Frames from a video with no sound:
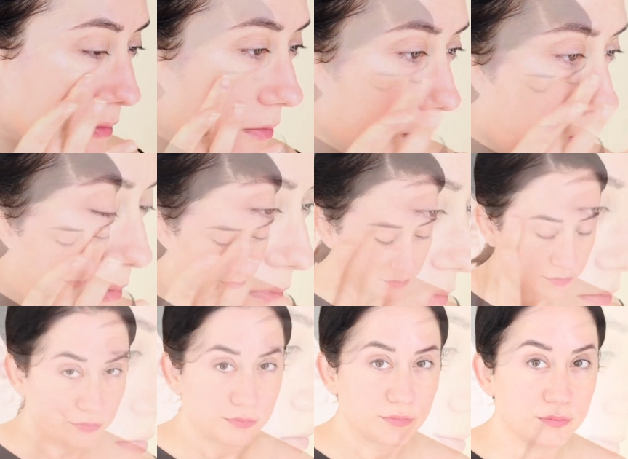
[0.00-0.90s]
When I
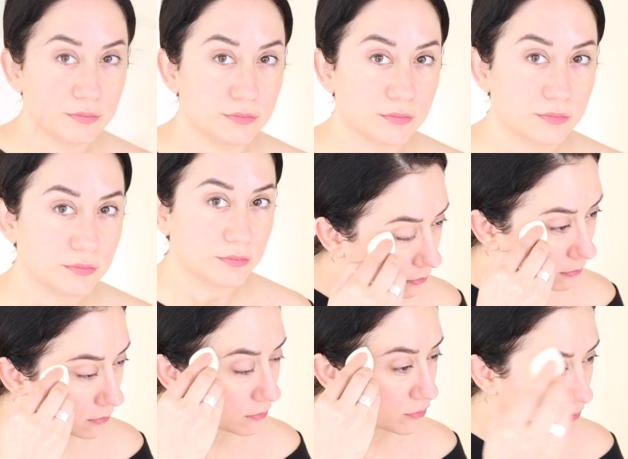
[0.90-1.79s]
used the kabuki
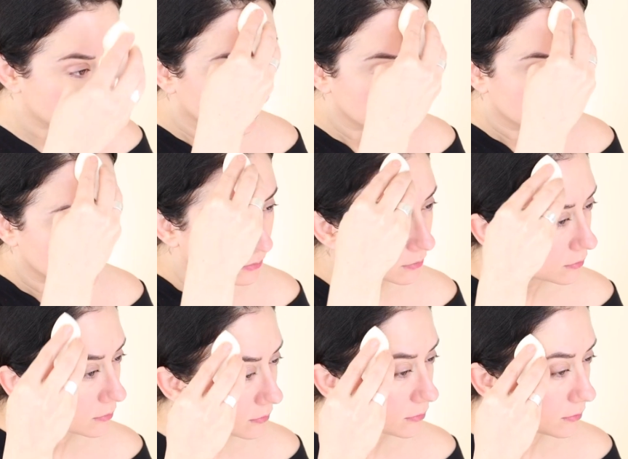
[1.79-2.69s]
brush or just my
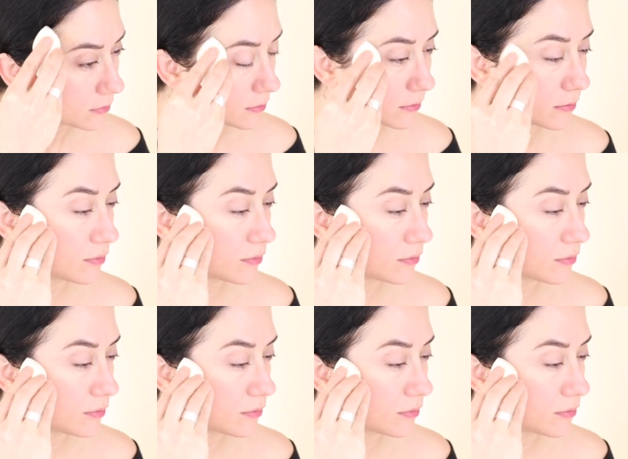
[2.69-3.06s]
hands,